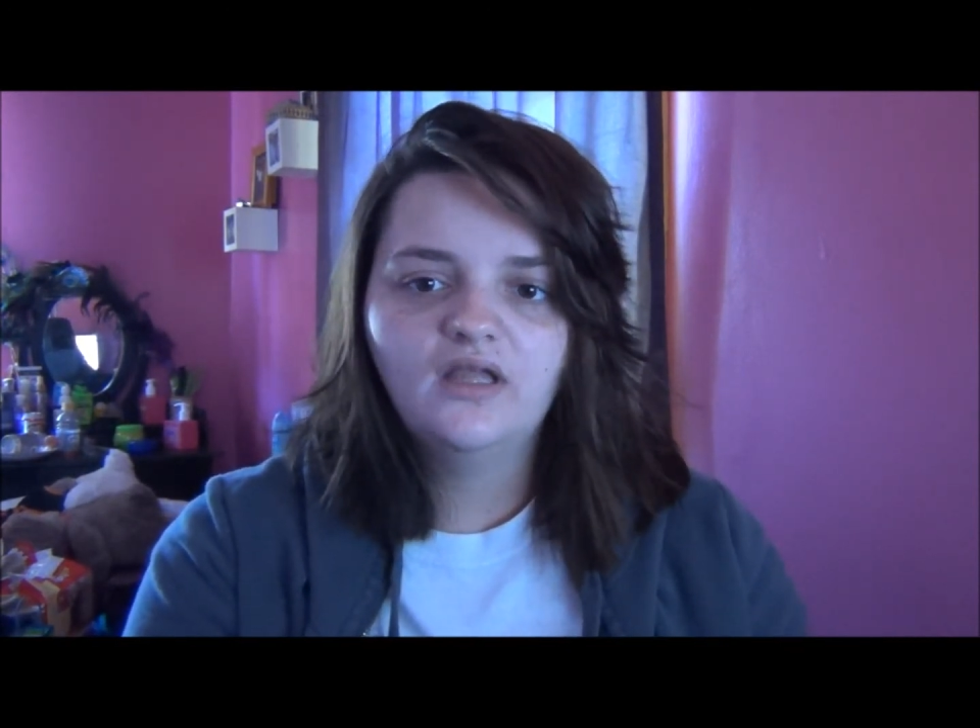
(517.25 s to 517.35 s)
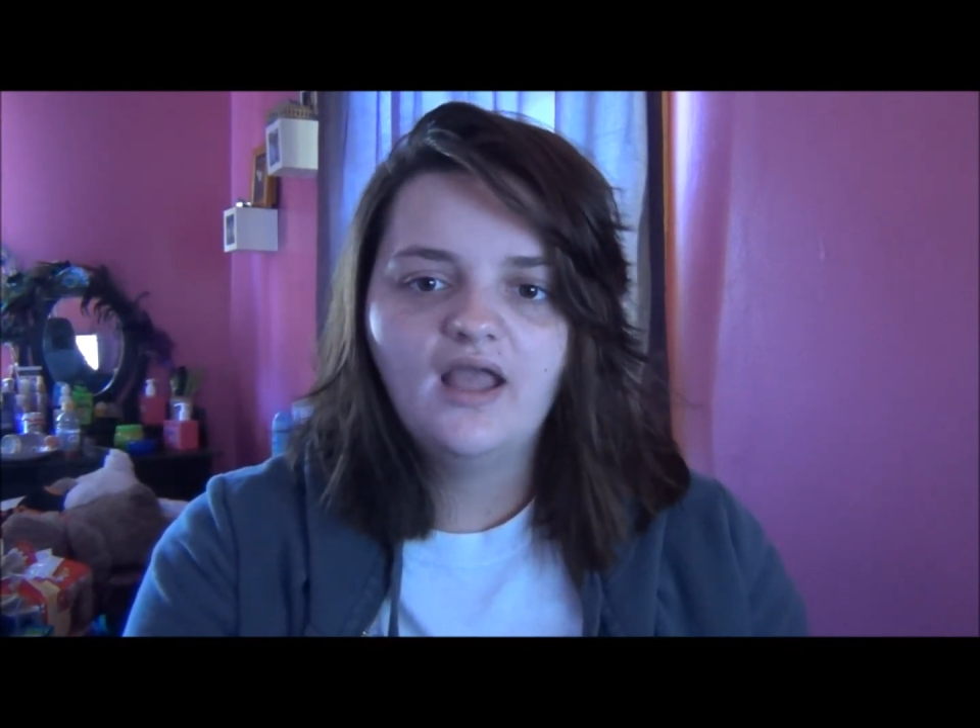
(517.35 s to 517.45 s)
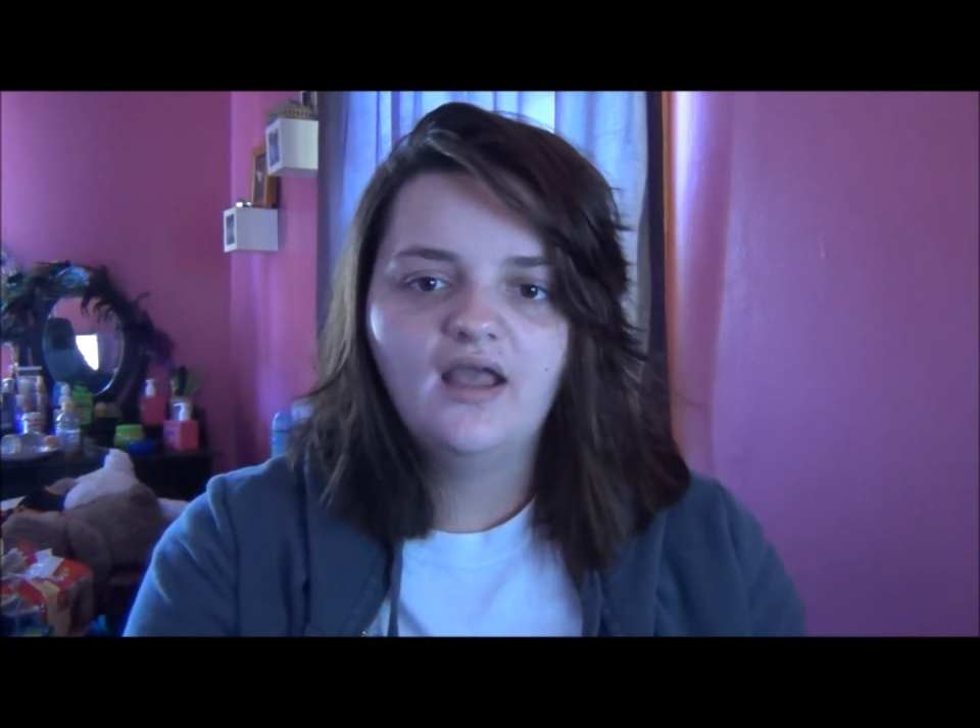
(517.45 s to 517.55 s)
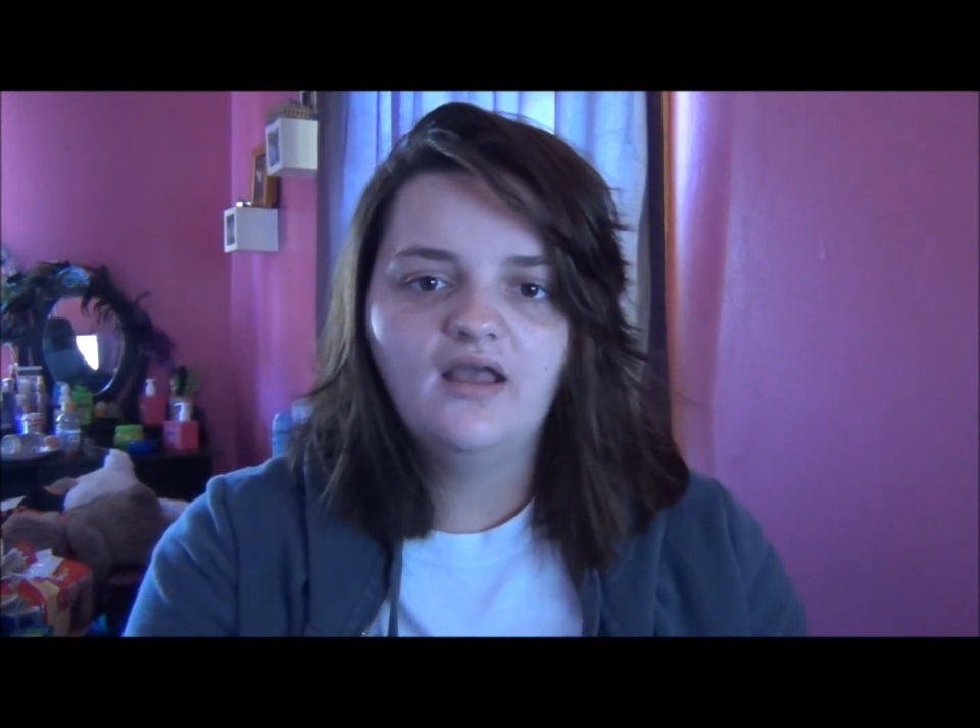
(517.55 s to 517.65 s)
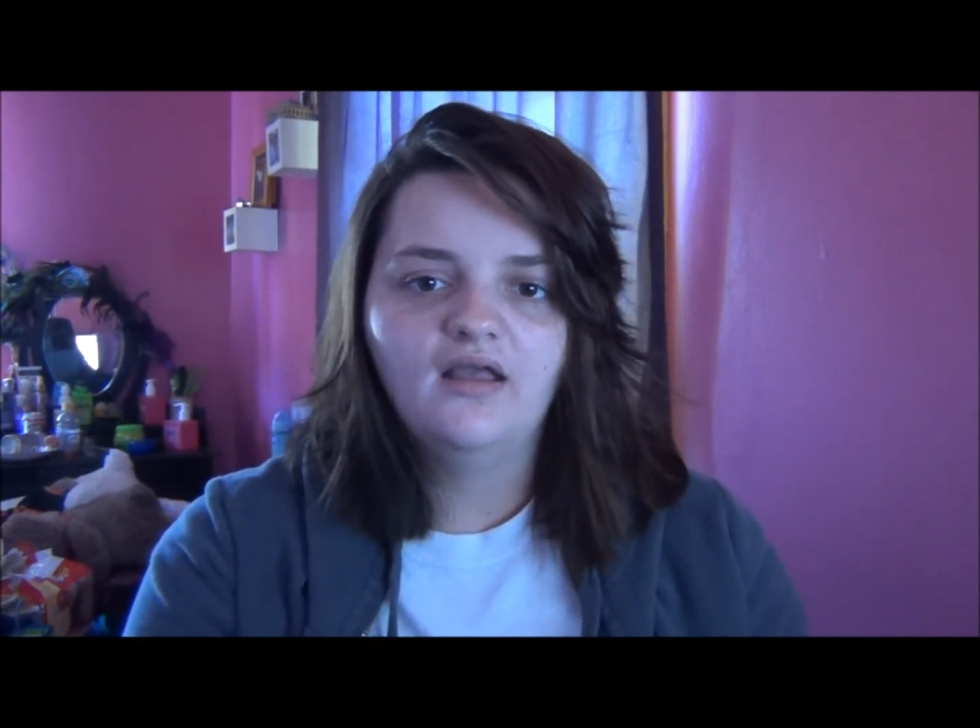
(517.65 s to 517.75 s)

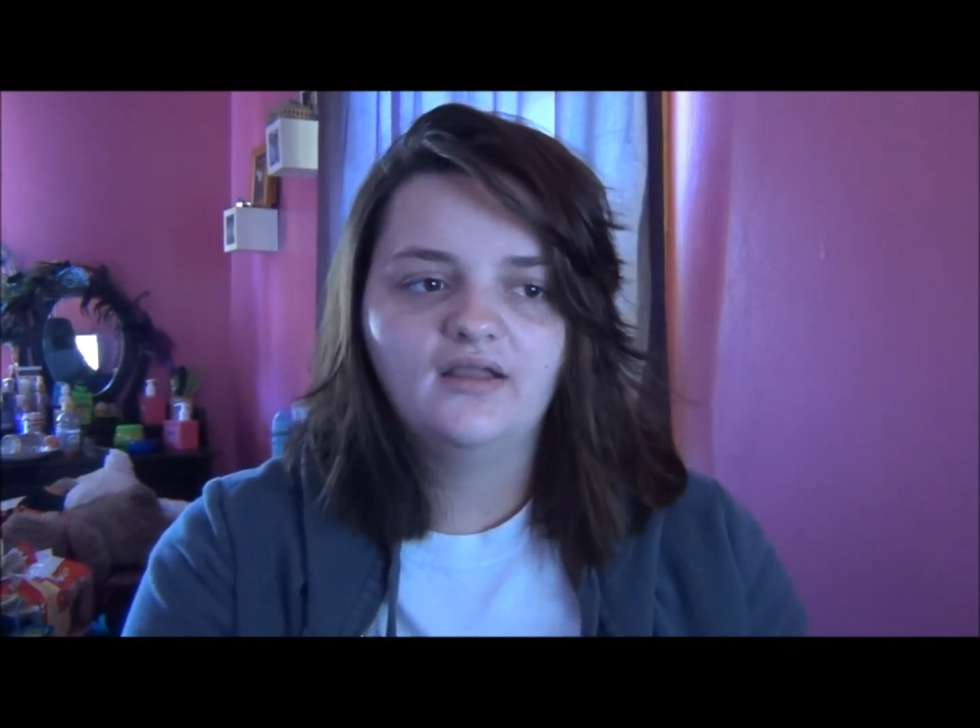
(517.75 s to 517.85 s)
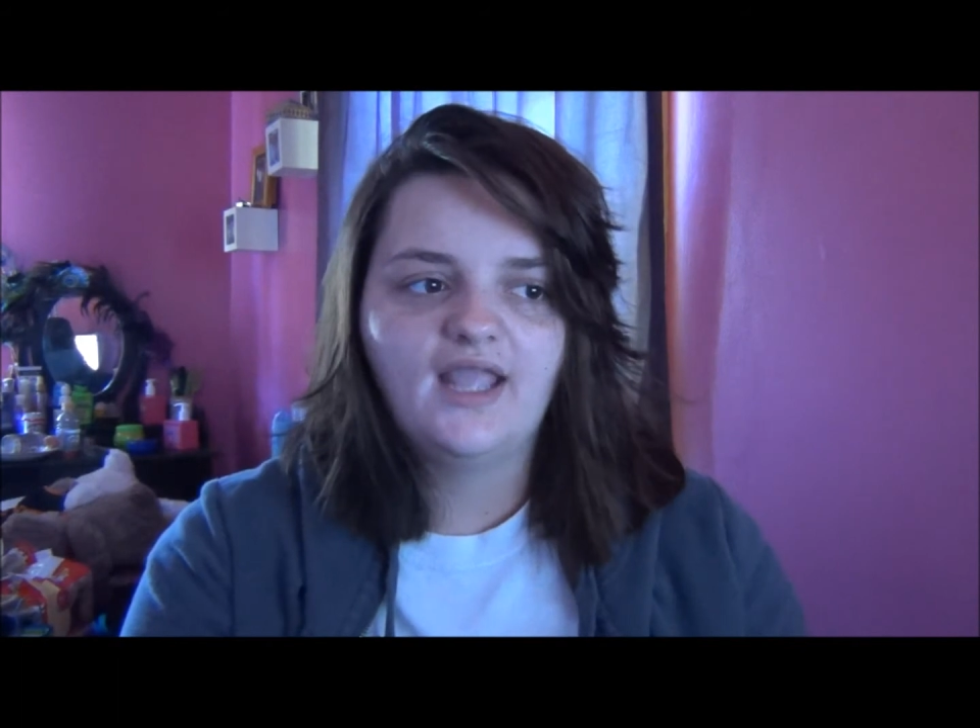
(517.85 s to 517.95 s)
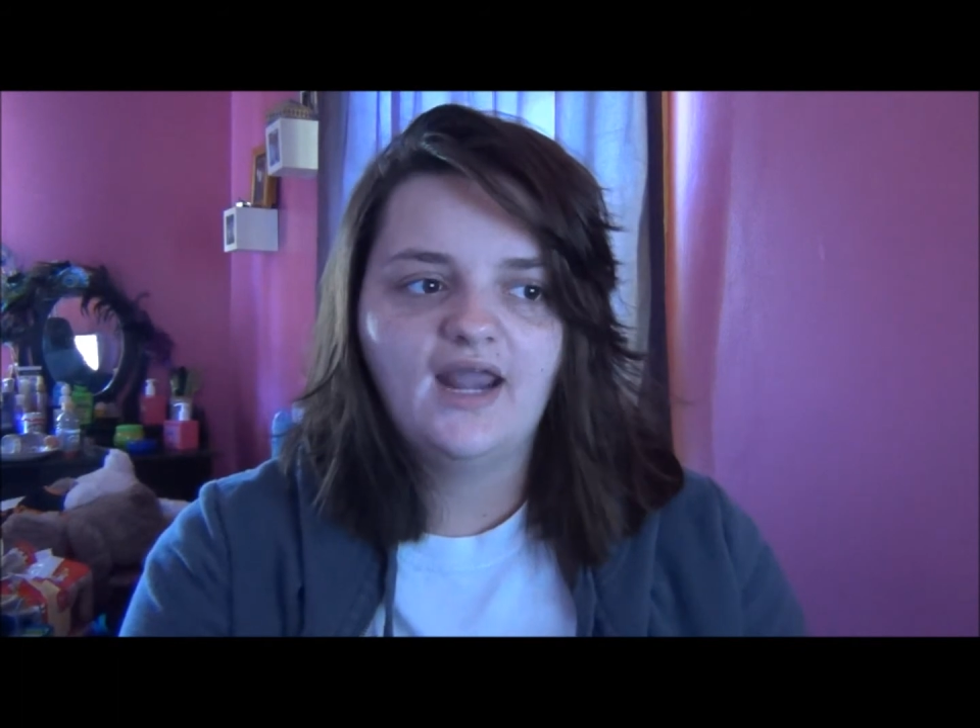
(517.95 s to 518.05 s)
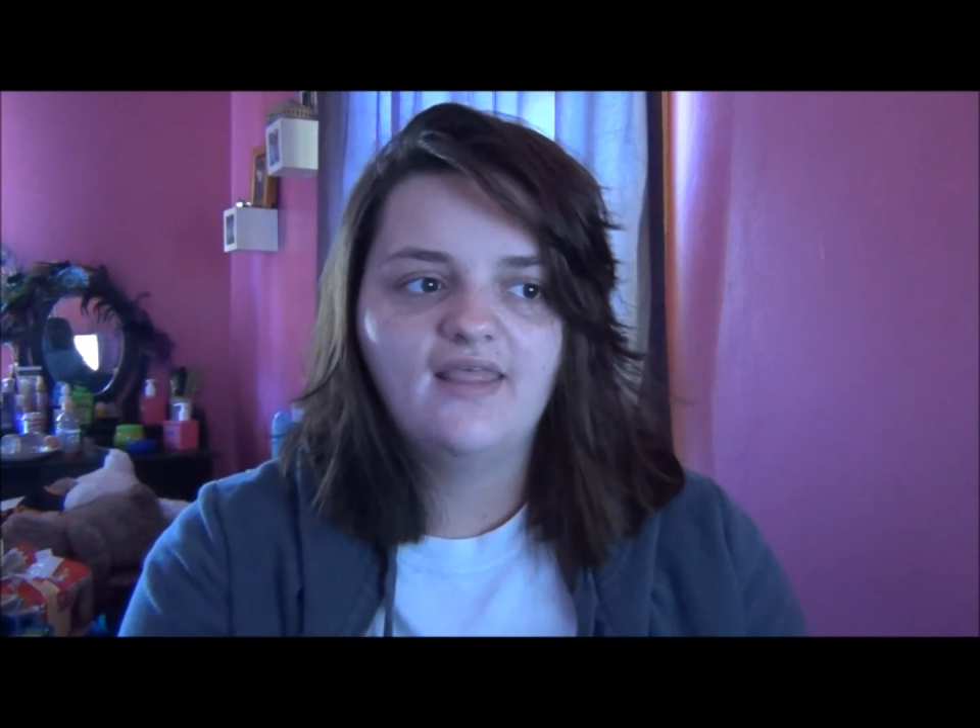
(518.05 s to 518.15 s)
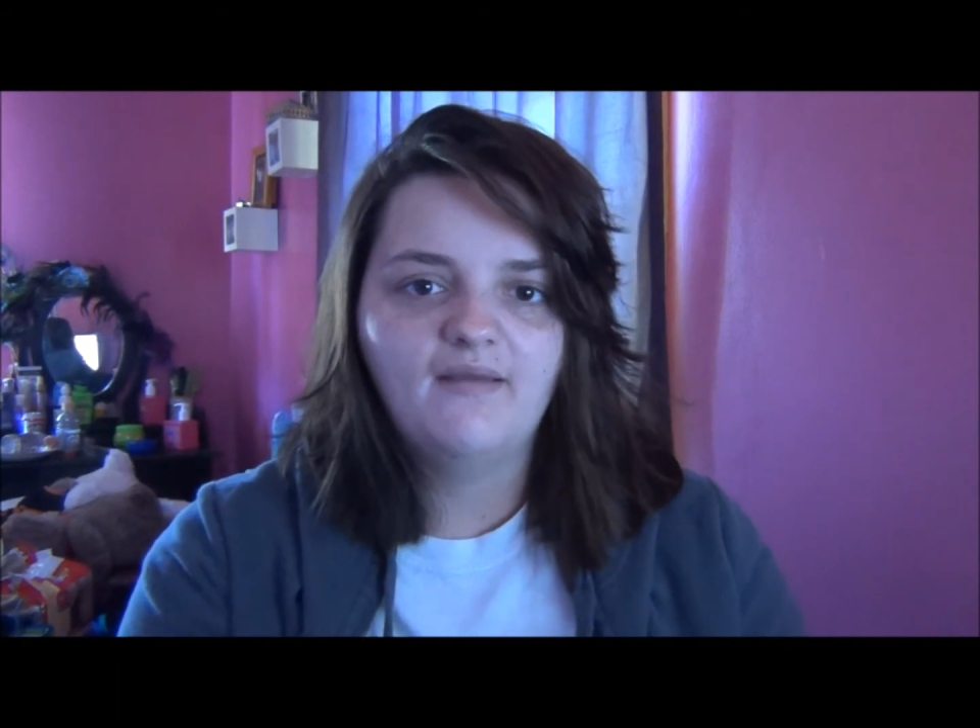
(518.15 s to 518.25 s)

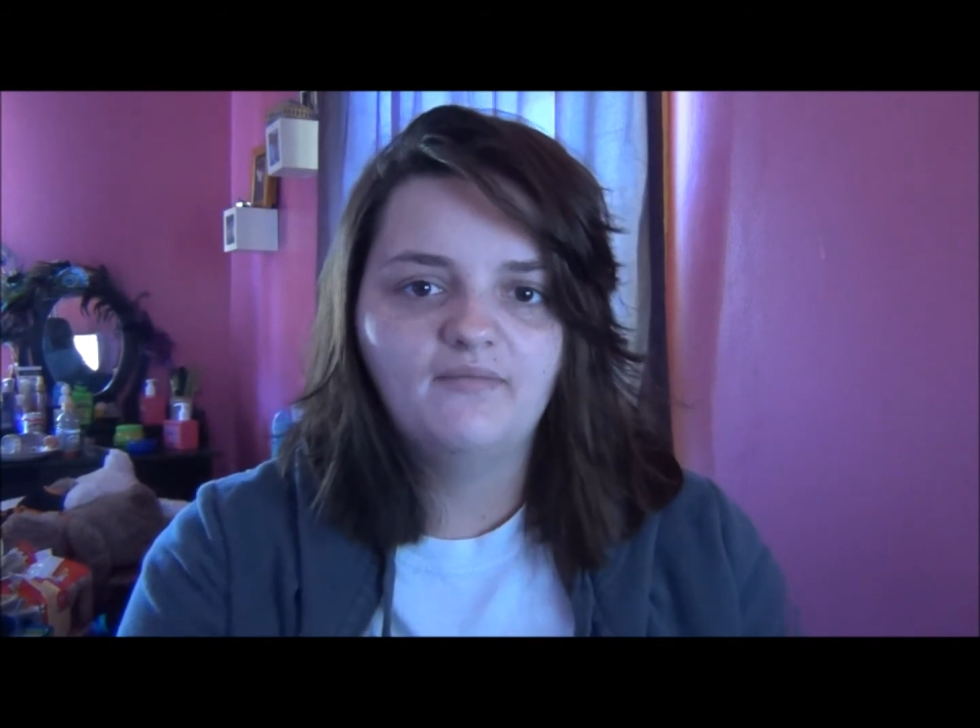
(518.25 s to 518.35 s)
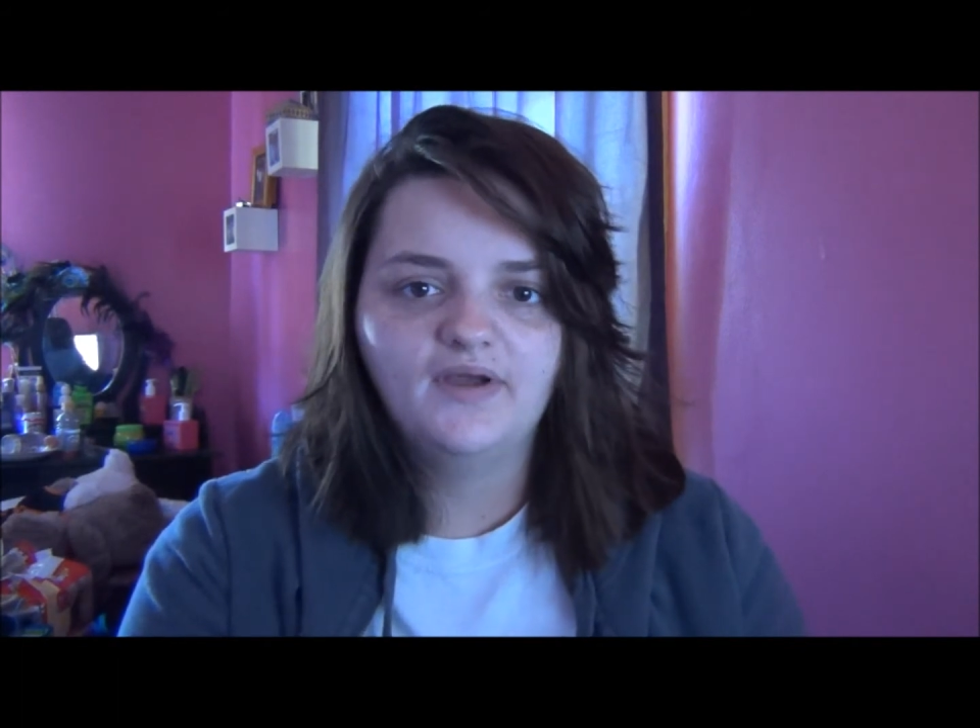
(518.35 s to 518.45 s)
kind of that